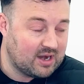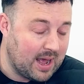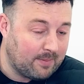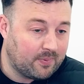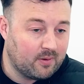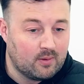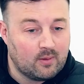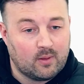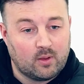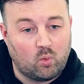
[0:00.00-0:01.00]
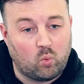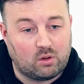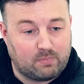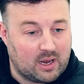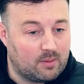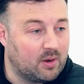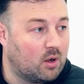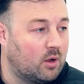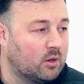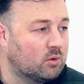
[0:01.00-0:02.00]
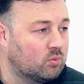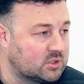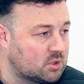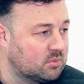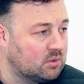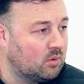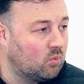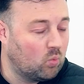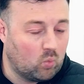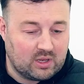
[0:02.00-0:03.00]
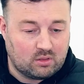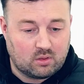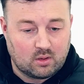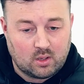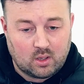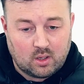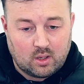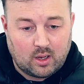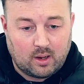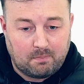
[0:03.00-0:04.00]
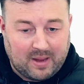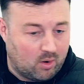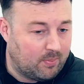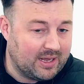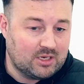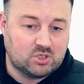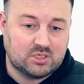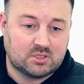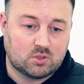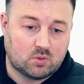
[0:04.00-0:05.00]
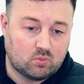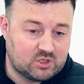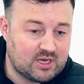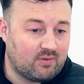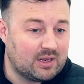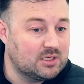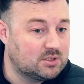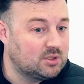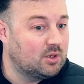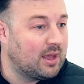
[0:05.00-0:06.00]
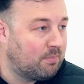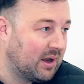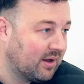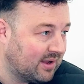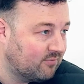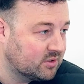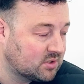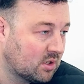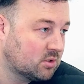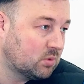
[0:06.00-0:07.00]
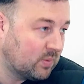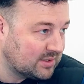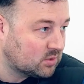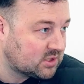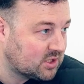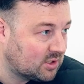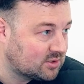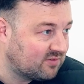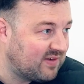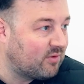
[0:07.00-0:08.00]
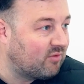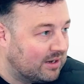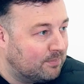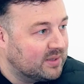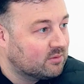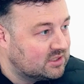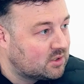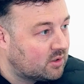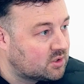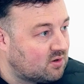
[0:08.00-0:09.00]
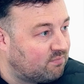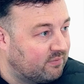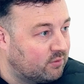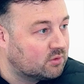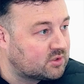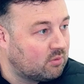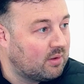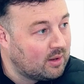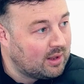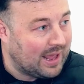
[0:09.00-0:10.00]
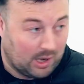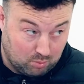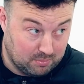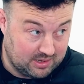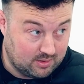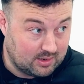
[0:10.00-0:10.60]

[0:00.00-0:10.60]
app, with Power BI or with something, with Power Pages or whichever, is you get a blank canvas and goes, well, where do I start? I've never really built this kind of stuff before, so help me.